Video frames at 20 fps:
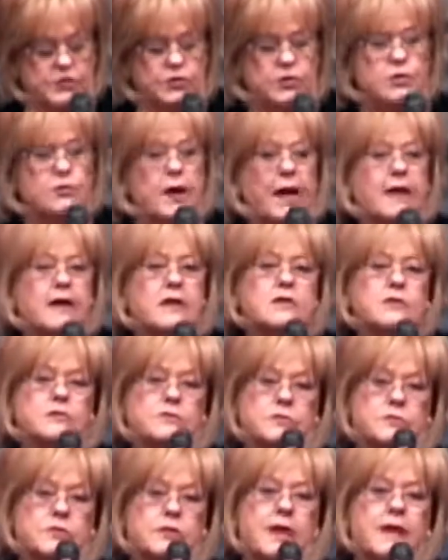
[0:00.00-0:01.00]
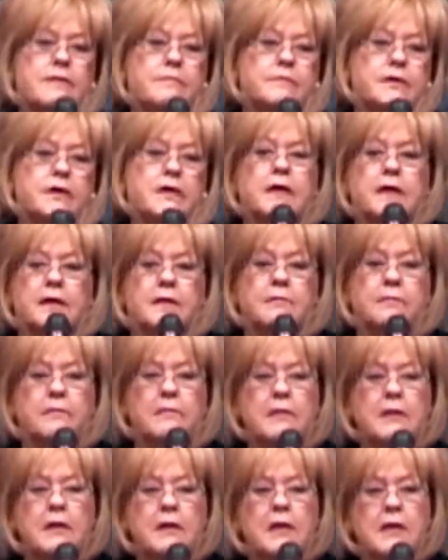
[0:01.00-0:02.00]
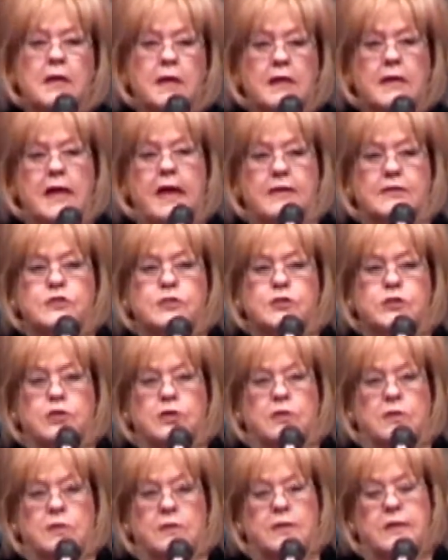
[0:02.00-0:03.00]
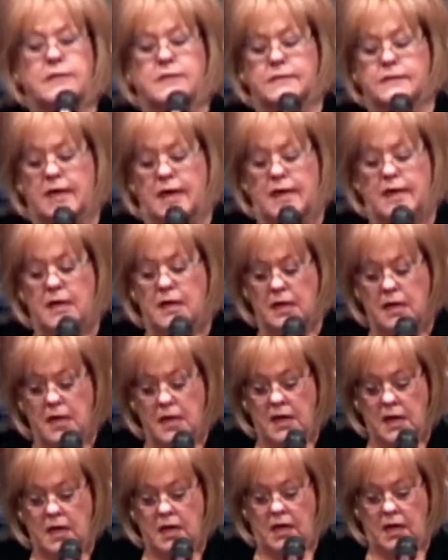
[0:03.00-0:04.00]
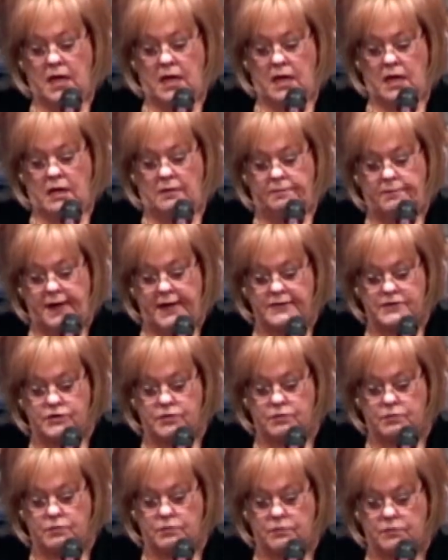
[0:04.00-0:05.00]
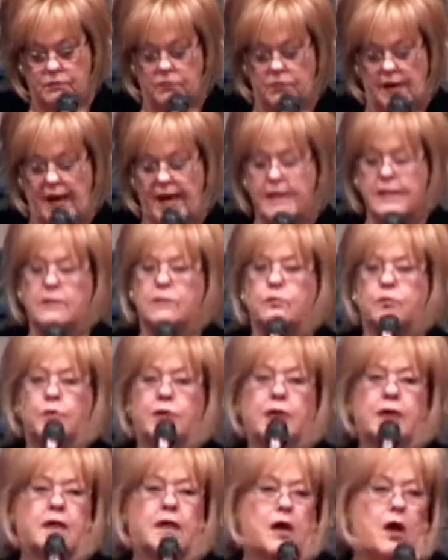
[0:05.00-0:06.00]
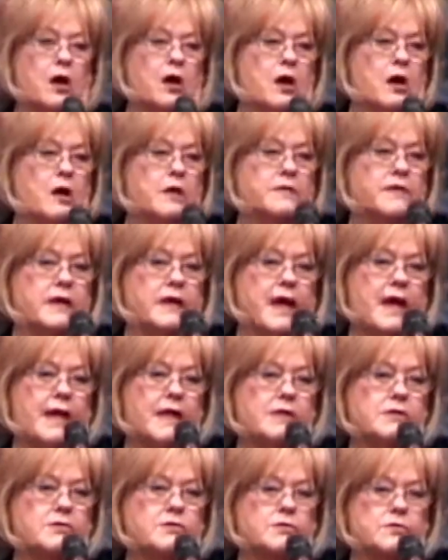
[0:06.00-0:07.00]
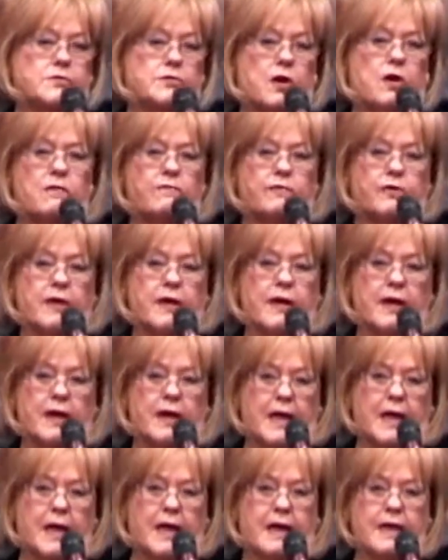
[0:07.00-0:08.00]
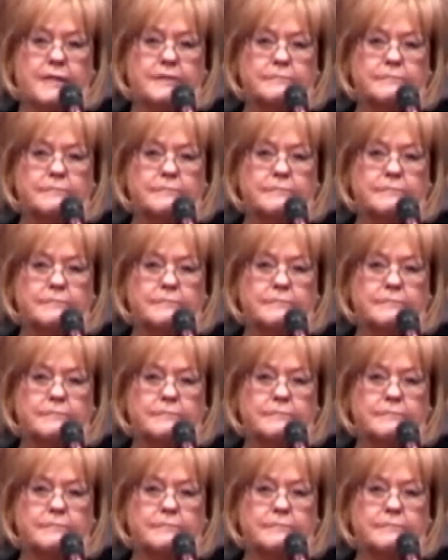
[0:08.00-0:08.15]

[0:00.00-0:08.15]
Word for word: Two angels came to him last year and he said, uh, Pastor Wright, we are the angels over LA.